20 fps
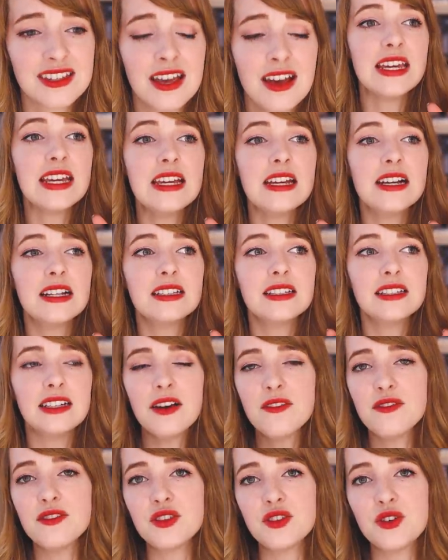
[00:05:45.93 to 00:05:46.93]
The
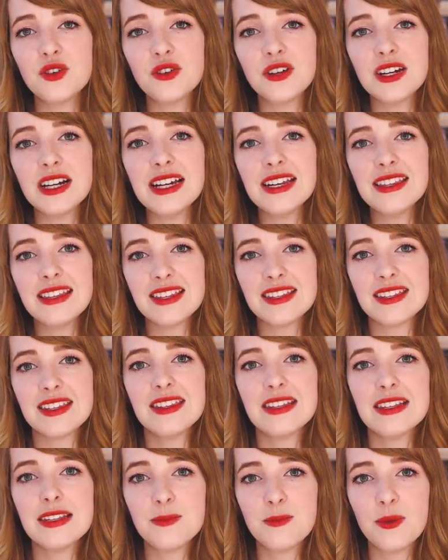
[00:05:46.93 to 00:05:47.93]
love story that's
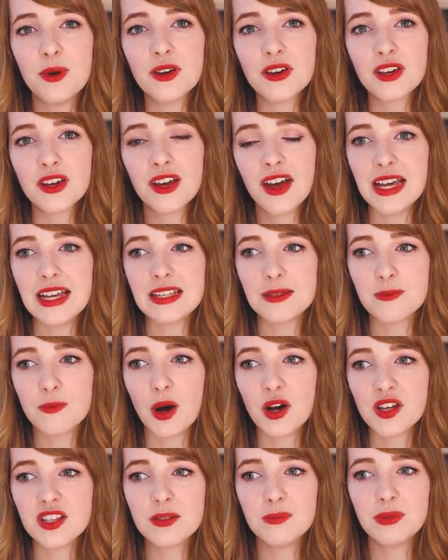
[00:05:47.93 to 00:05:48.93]
in this book is
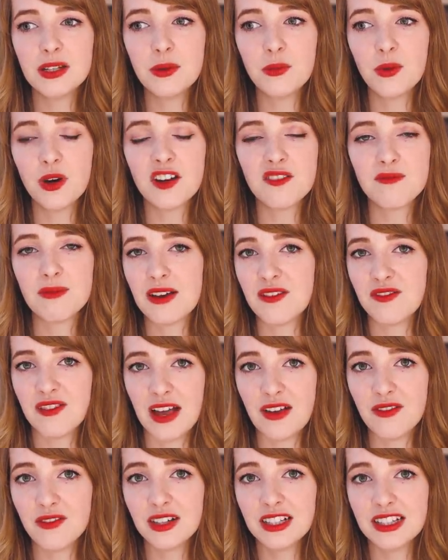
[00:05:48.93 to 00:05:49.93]
possibly one of my
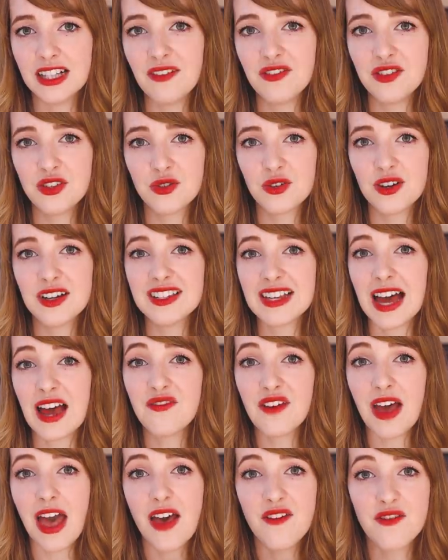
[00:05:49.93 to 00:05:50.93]
favorite love stories
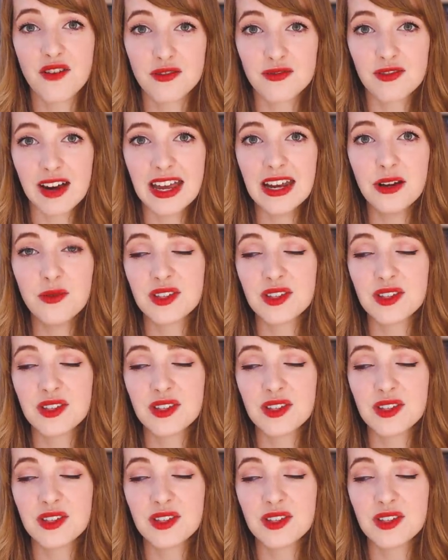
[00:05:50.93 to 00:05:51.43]
I've ever read.